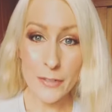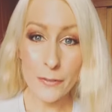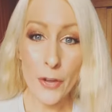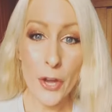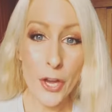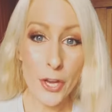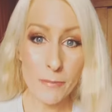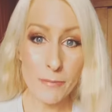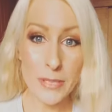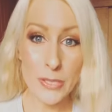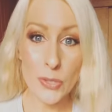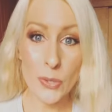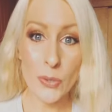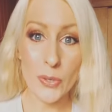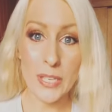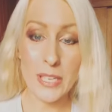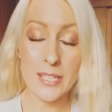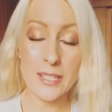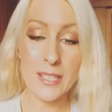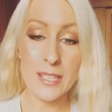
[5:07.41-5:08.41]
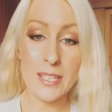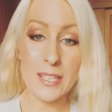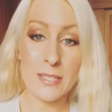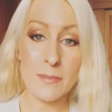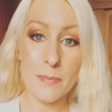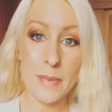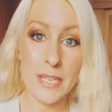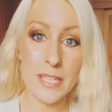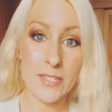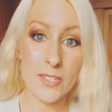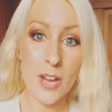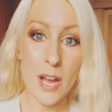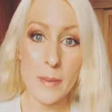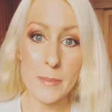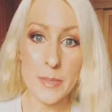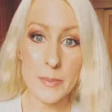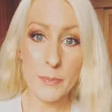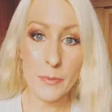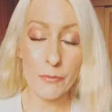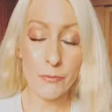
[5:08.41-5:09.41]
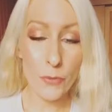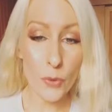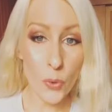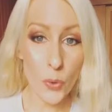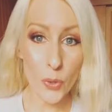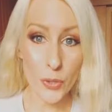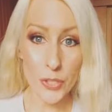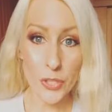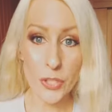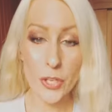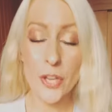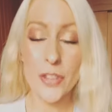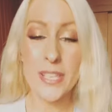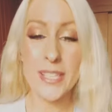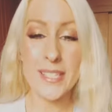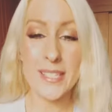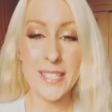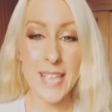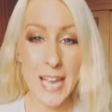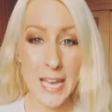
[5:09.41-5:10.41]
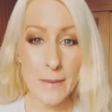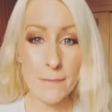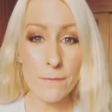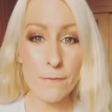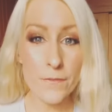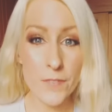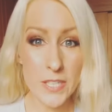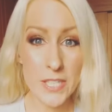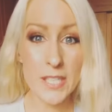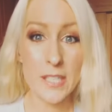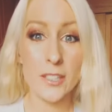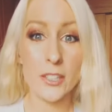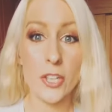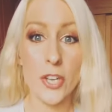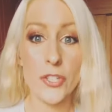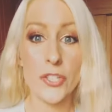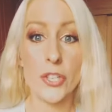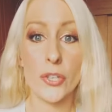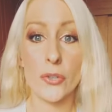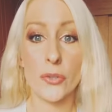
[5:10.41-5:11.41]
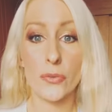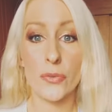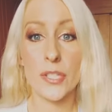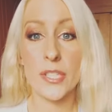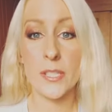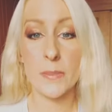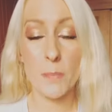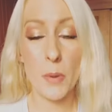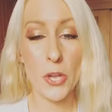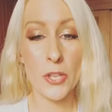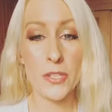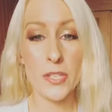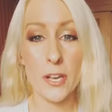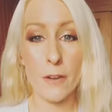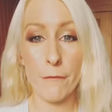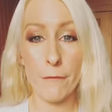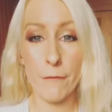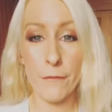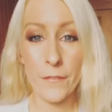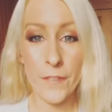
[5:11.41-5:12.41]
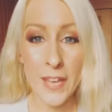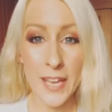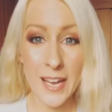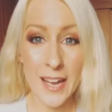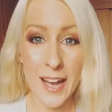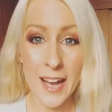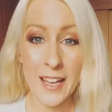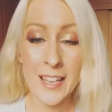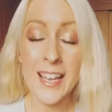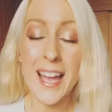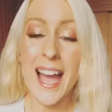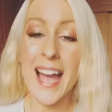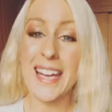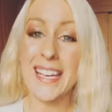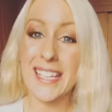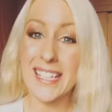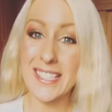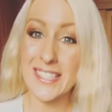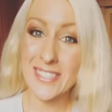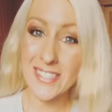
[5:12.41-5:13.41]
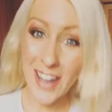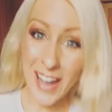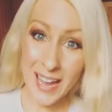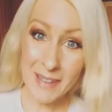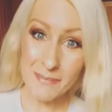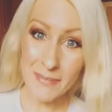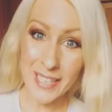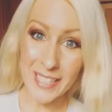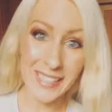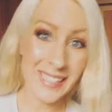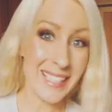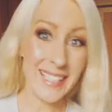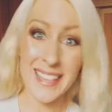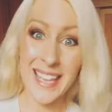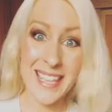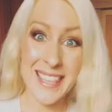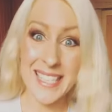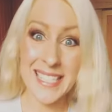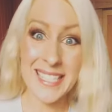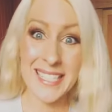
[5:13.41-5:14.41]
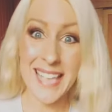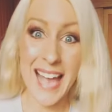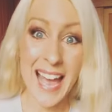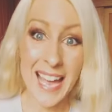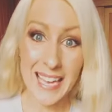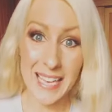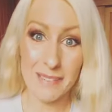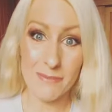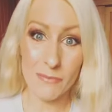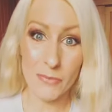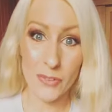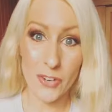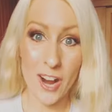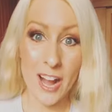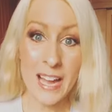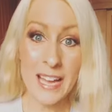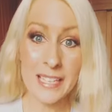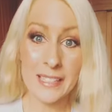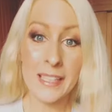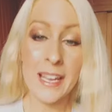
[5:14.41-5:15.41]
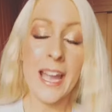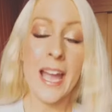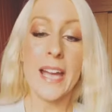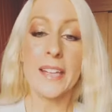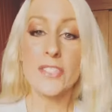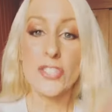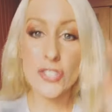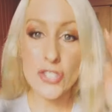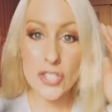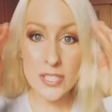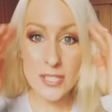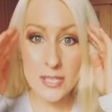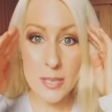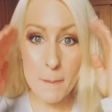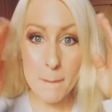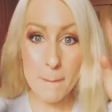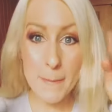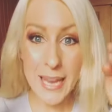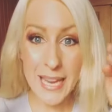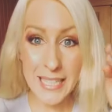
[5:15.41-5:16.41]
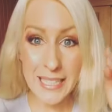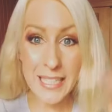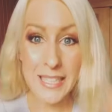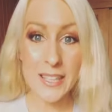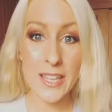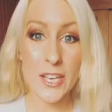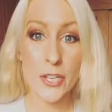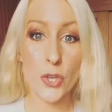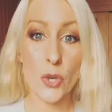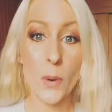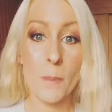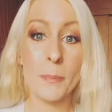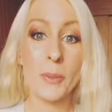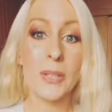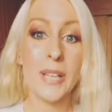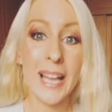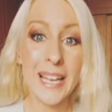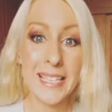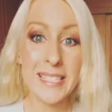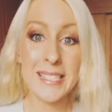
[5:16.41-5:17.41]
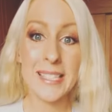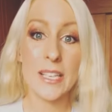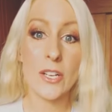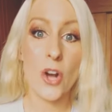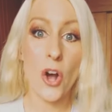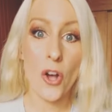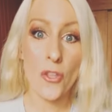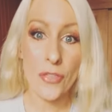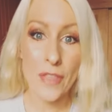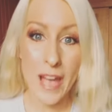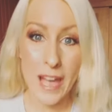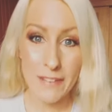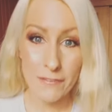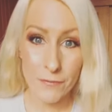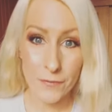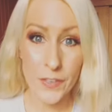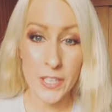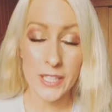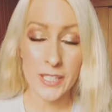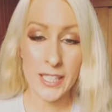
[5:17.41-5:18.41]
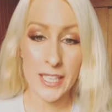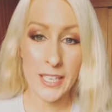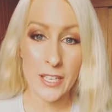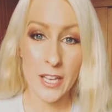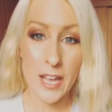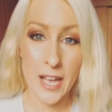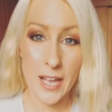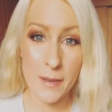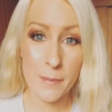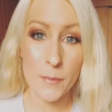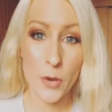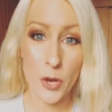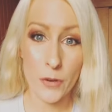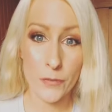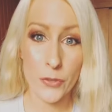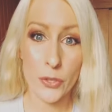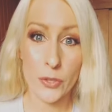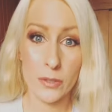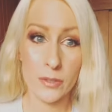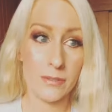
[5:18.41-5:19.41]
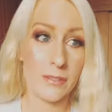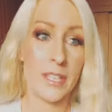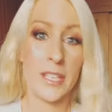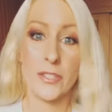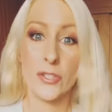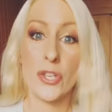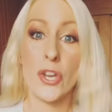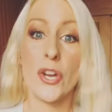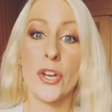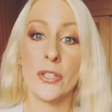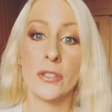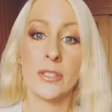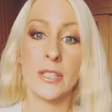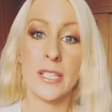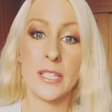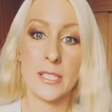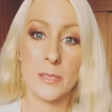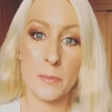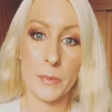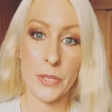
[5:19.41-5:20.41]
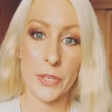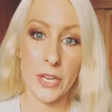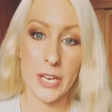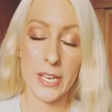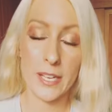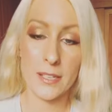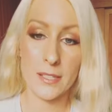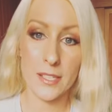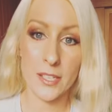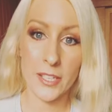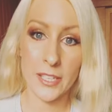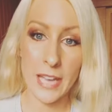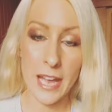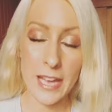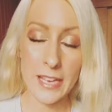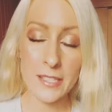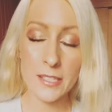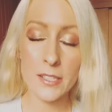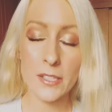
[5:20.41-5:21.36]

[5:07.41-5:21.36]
You've heard me talk into this many times before. You know, the same physiological response of fear and excitement, they're the same, right? It's just the meaning that you're placing on that feeling um, of your internal experience, okay?